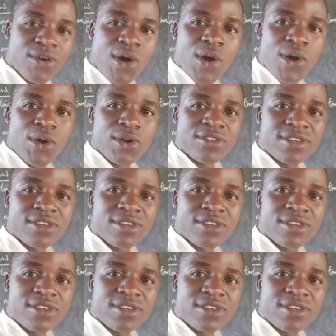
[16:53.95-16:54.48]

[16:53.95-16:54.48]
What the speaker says: or